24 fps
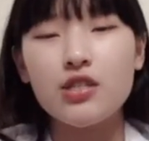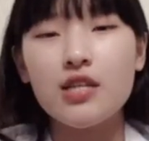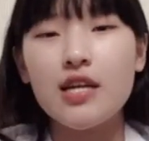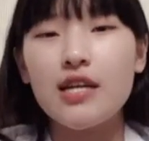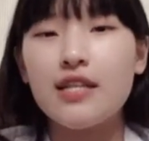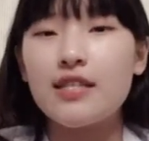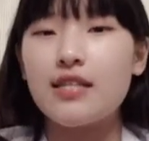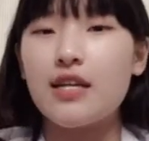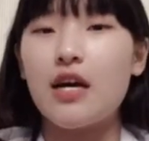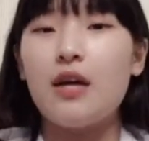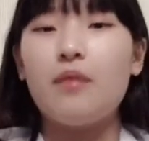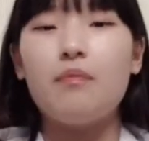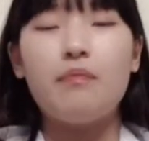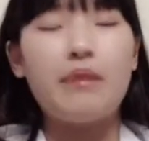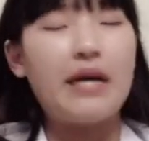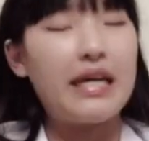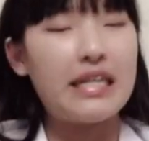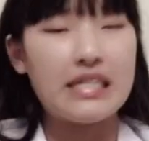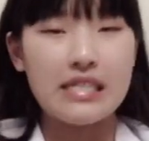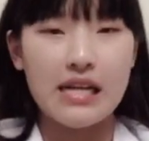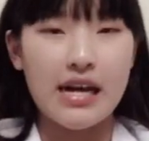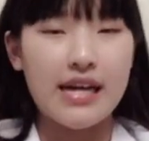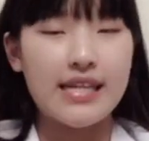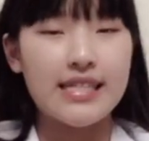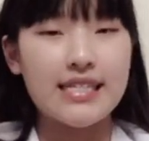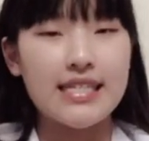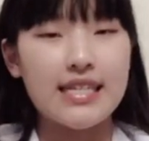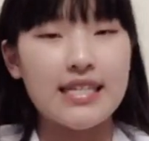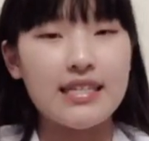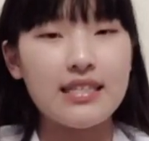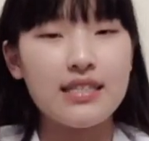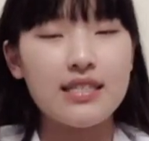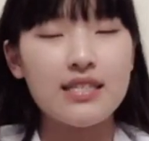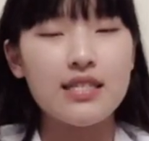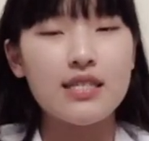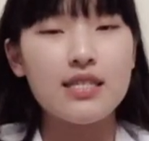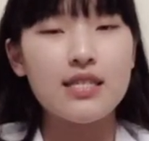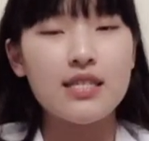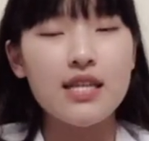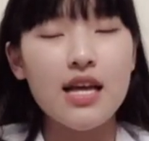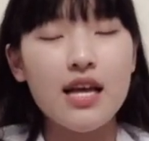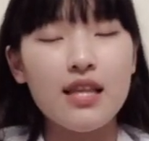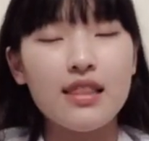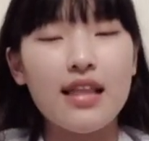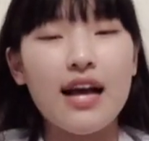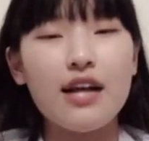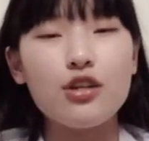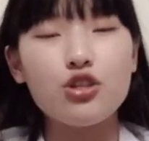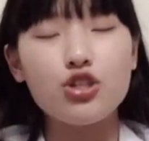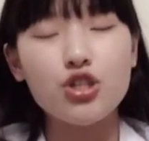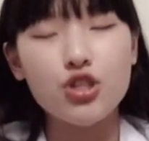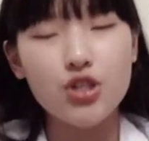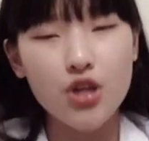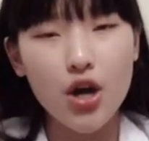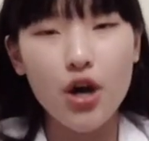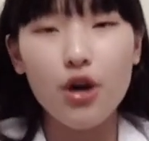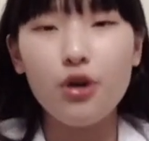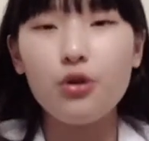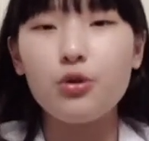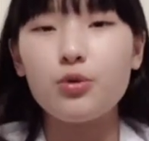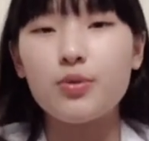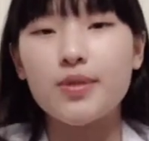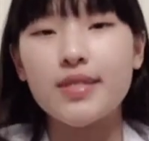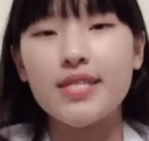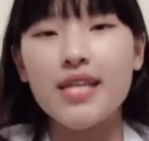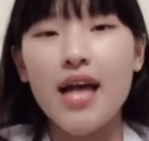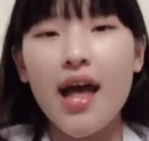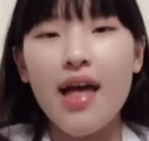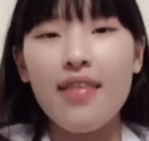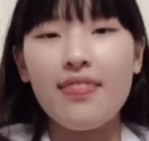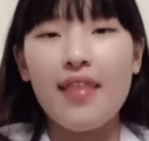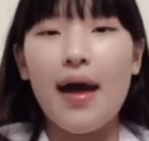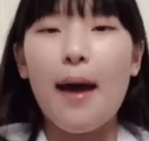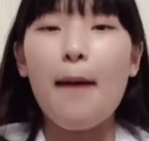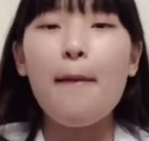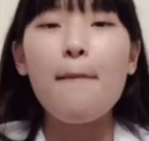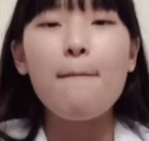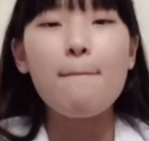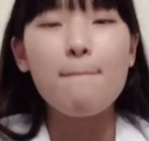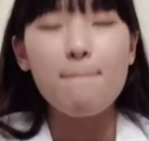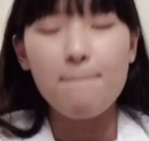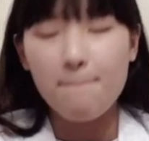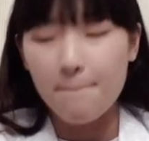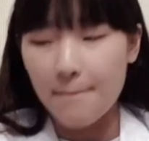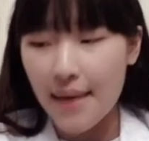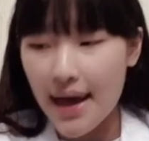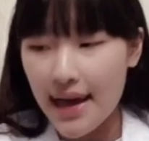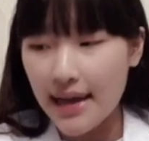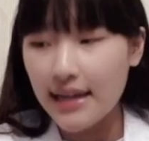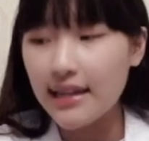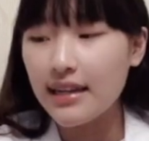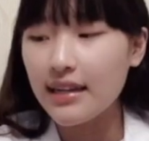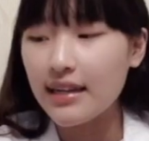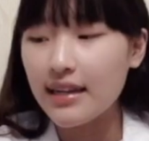done by scientists that shows that men